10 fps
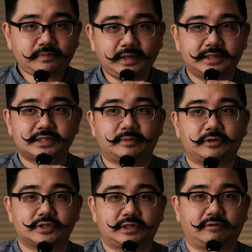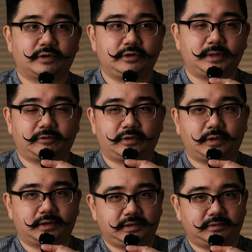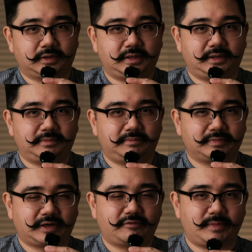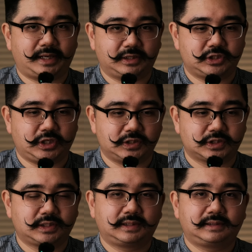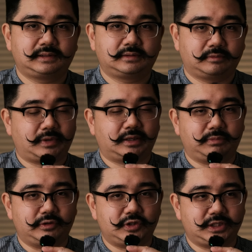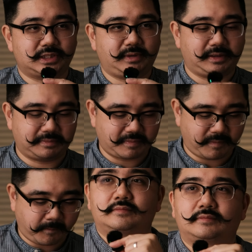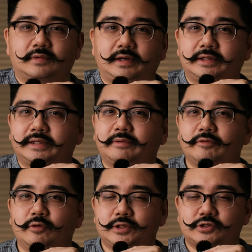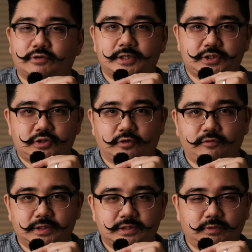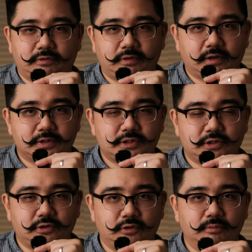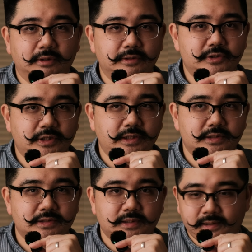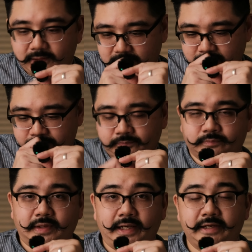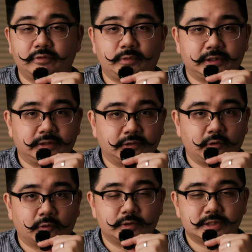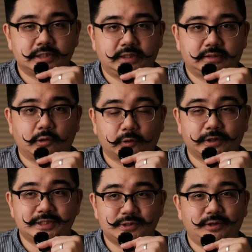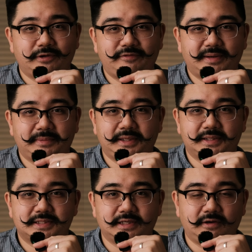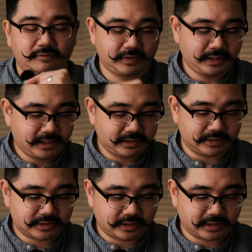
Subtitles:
and some other stuff where you might require a kind of a mild blue cheese, I mean. I think that we've only scratched the surface with regards to blue cheese, and even within the Gorgonzola family itself. This